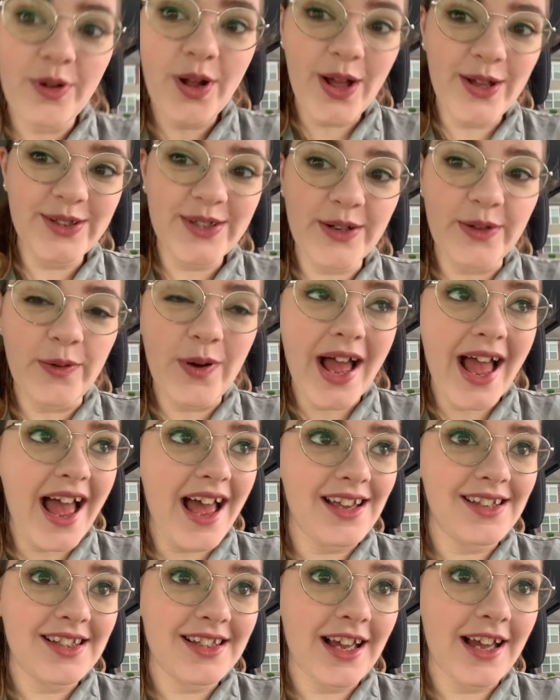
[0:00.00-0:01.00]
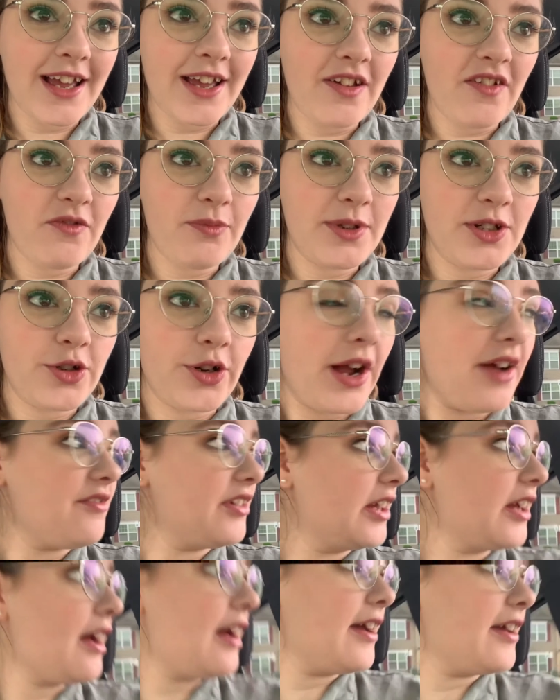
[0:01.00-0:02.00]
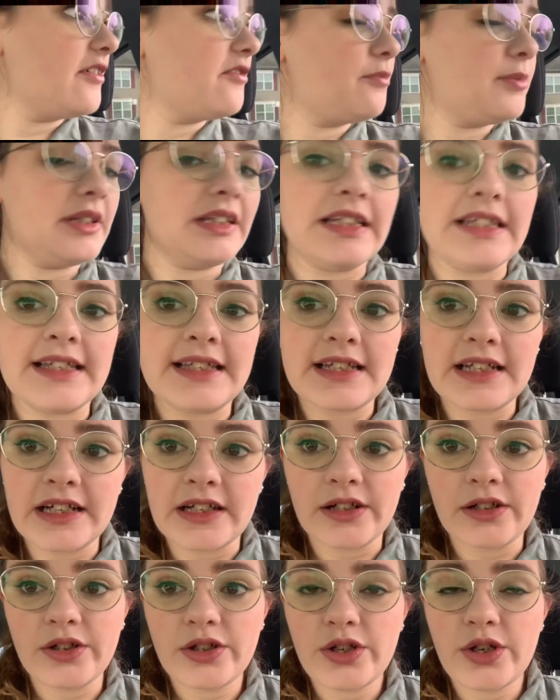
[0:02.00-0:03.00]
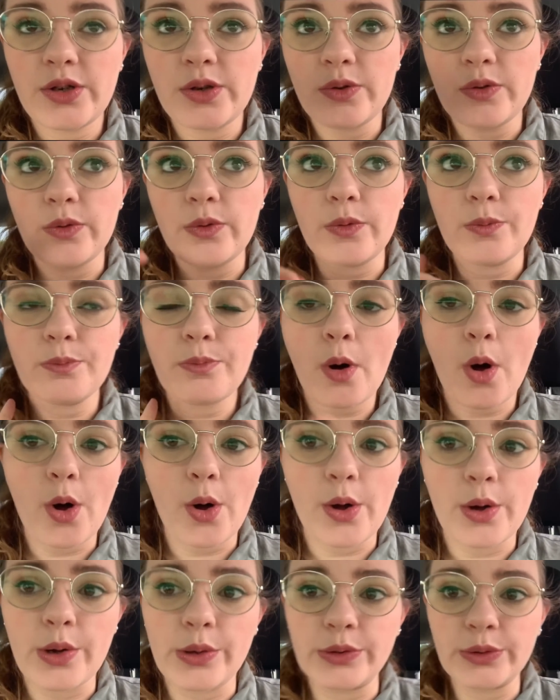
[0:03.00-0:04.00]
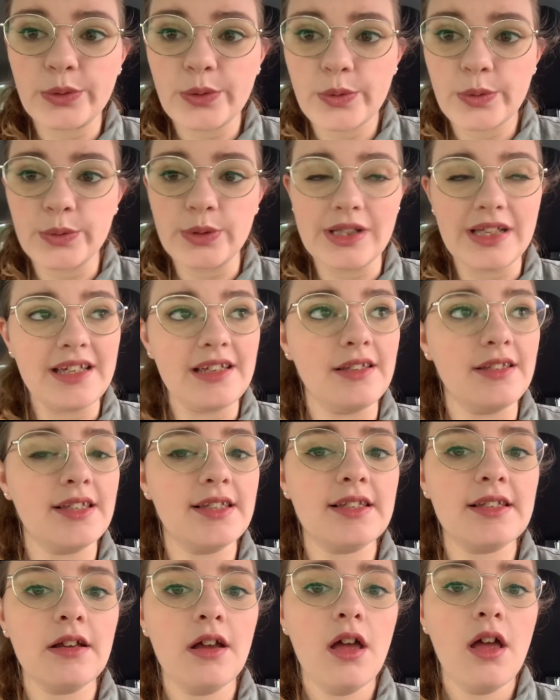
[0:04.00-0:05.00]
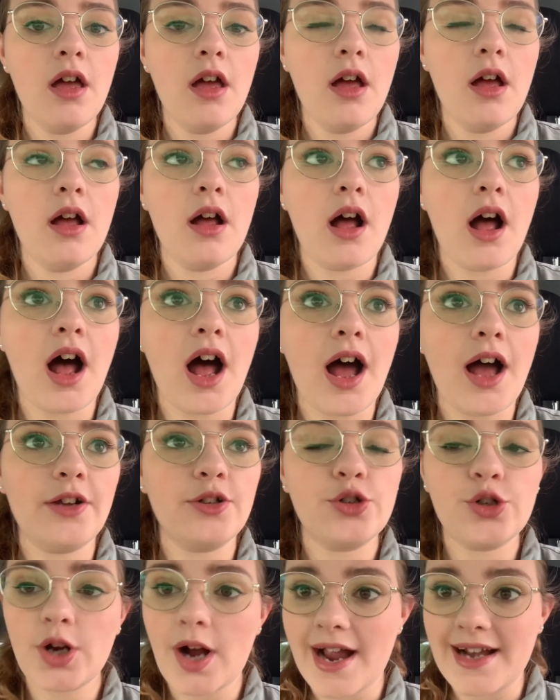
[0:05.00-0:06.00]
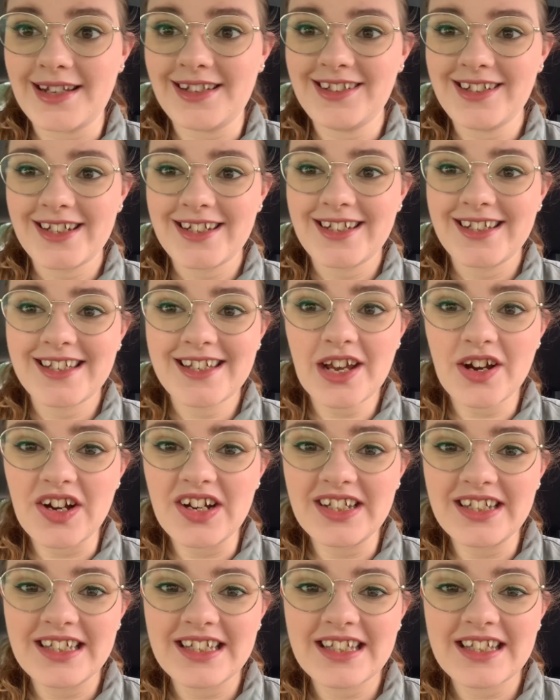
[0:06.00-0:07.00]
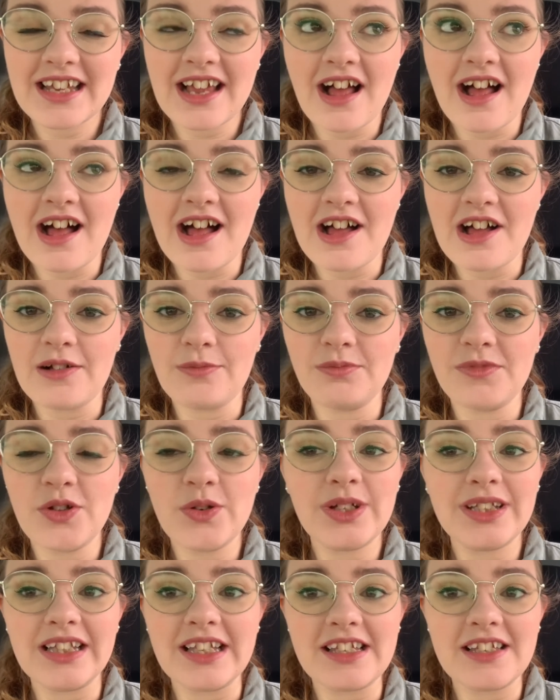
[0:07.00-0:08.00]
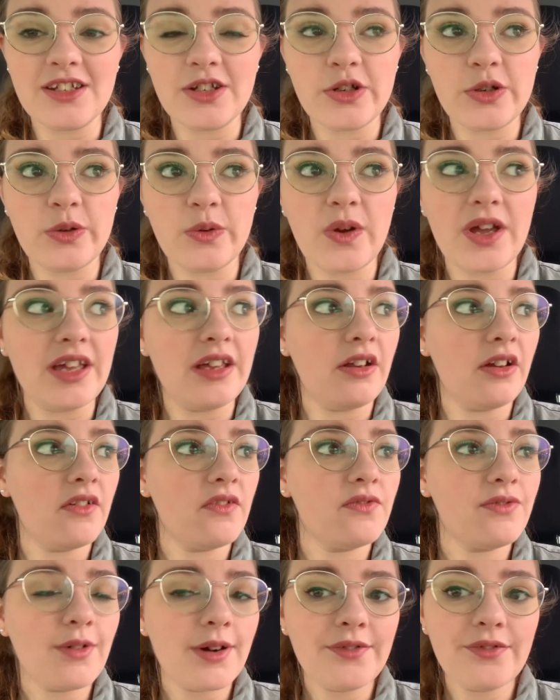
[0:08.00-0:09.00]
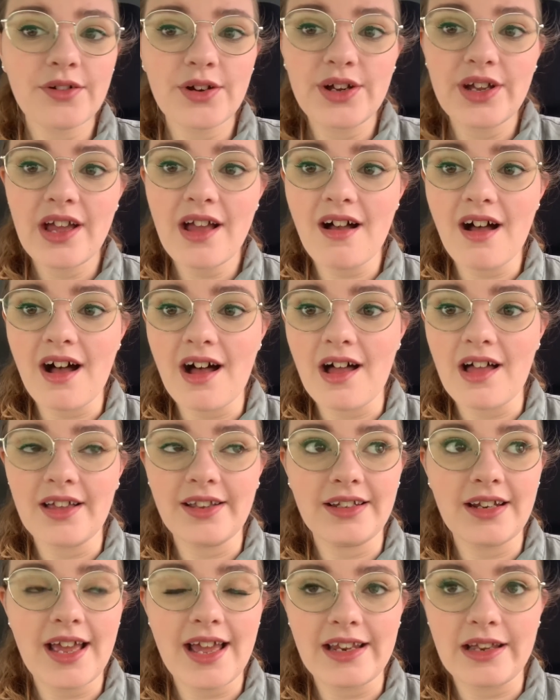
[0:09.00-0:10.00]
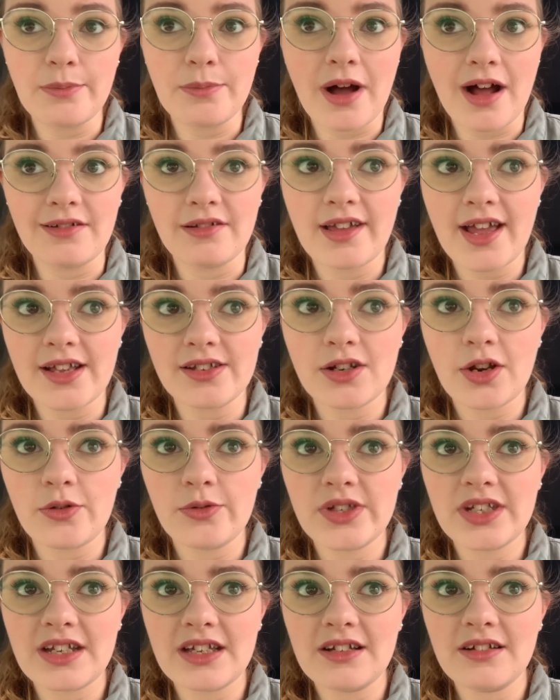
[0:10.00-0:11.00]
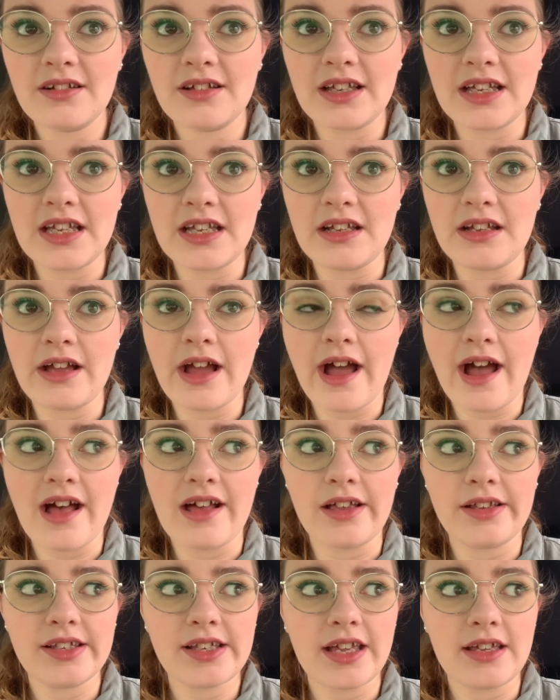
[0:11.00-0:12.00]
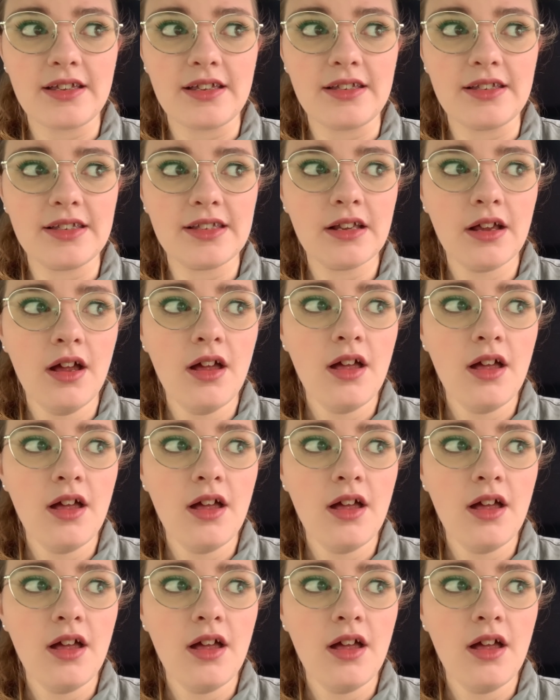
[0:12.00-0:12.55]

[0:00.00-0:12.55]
also, as I have been driving, I have been listening to Paul Cooley's Trident series. You can listen to it for free on any podcast hosting. He has his